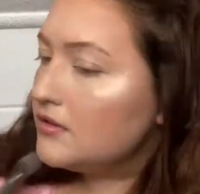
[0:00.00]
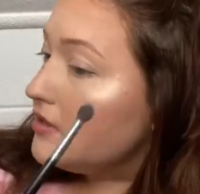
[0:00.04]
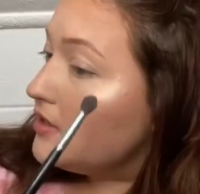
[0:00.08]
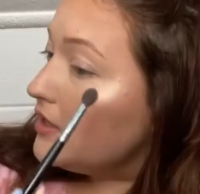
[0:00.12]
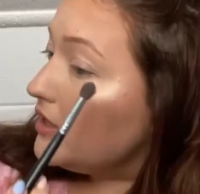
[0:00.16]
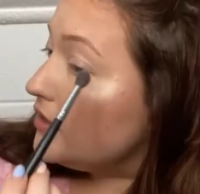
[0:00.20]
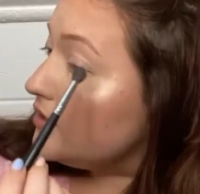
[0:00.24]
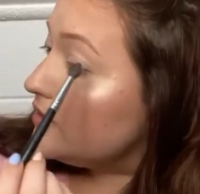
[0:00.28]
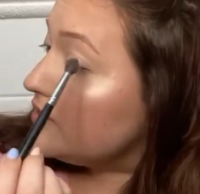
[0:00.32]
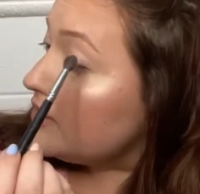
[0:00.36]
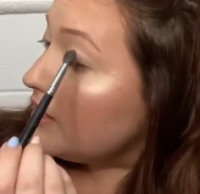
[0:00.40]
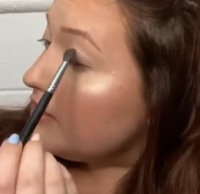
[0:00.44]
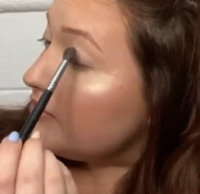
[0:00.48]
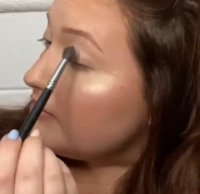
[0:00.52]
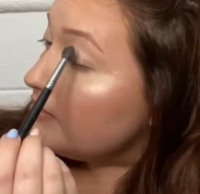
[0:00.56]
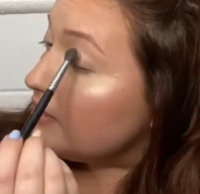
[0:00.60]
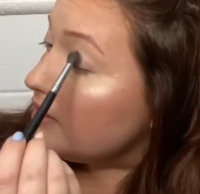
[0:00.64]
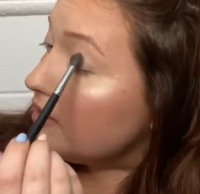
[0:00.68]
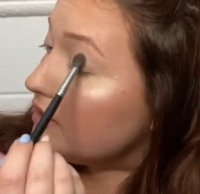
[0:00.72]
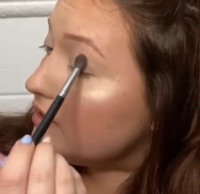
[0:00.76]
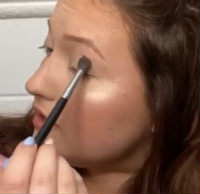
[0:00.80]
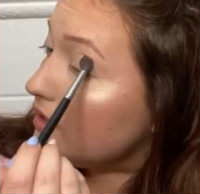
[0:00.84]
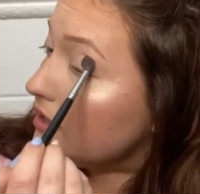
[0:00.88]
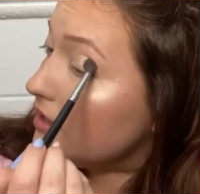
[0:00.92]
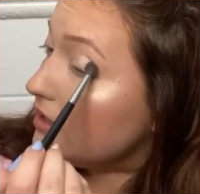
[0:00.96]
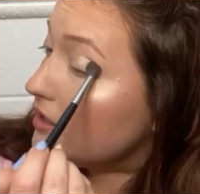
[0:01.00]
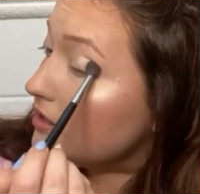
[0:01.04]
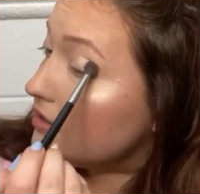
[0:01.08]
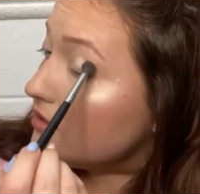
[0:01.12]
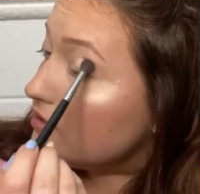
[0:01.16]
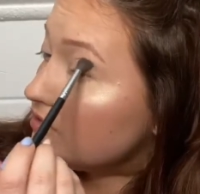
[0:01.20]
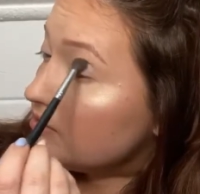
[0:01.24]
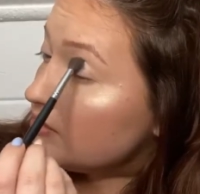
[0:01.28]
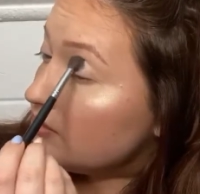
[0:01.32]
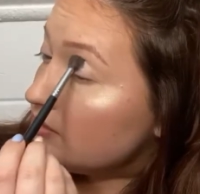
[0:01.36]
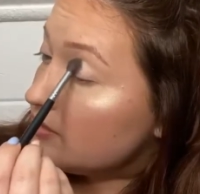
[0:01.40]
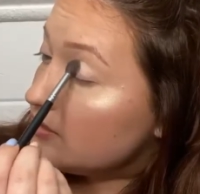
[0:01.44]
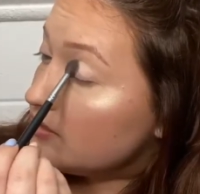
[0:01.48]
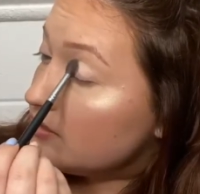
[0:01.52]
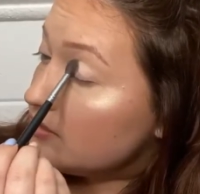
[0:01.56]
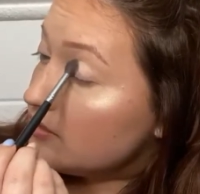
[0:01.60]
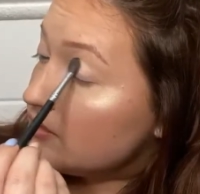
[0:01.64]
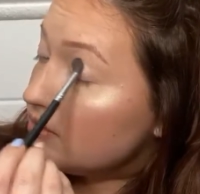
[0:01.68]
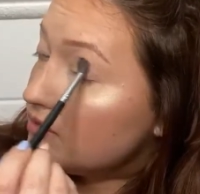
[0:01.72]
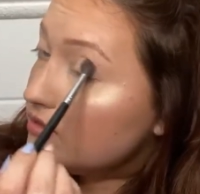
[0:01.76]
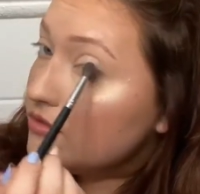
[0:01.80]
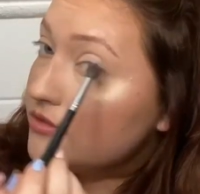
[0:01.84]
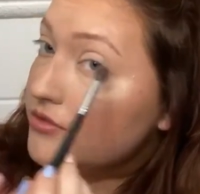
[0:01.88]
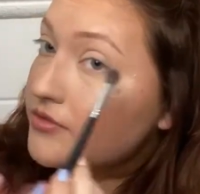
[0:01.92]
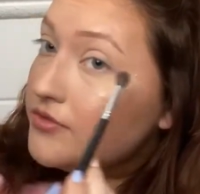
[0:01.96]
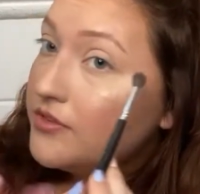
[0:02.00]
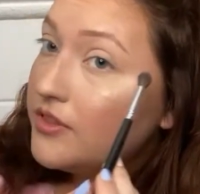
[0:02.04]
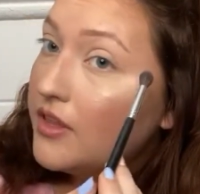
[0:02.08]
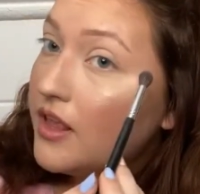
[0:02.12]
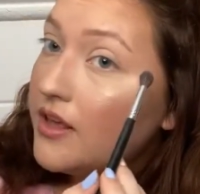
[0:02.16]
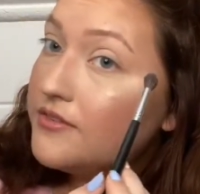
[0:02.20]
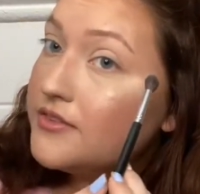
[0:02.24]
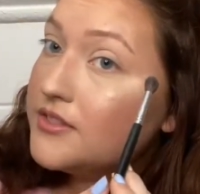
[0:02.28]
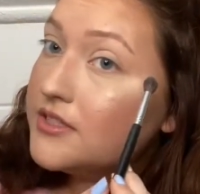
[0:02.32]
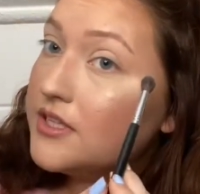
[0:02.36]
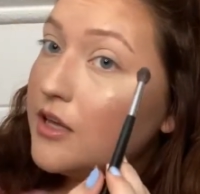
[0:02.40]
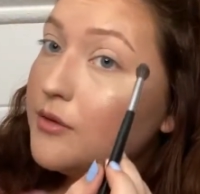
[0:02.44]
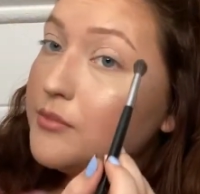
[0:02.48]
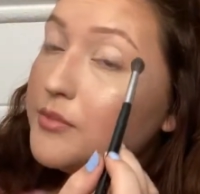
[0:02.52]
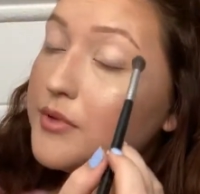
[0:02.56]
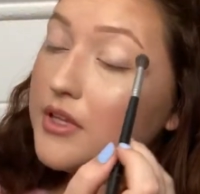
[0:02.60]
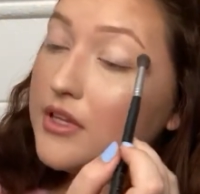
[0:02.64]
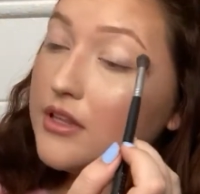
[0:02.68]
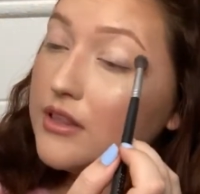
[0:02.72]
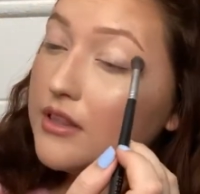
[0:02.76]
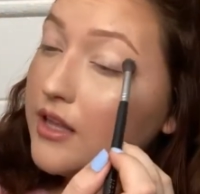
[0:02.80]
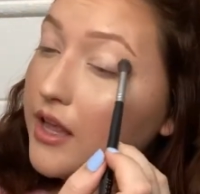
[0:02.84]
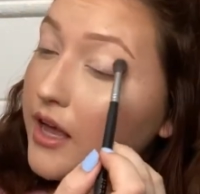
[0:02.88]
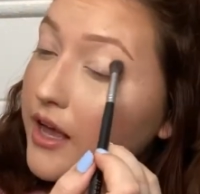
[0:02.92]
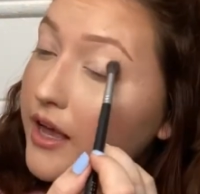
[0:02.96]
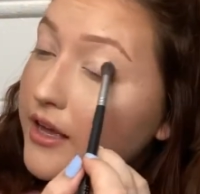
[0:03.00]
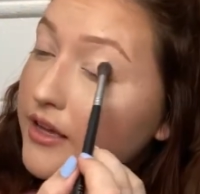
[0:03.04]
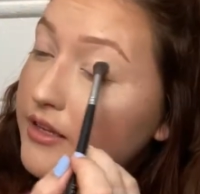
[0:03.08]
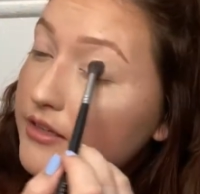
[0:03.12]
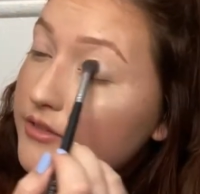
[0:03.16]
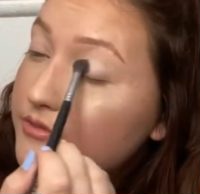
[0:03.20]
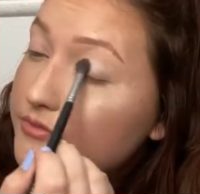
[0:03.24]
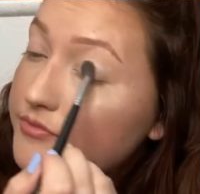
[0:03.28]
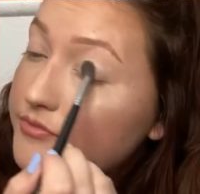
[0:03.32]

It definitely fluffs up a lot.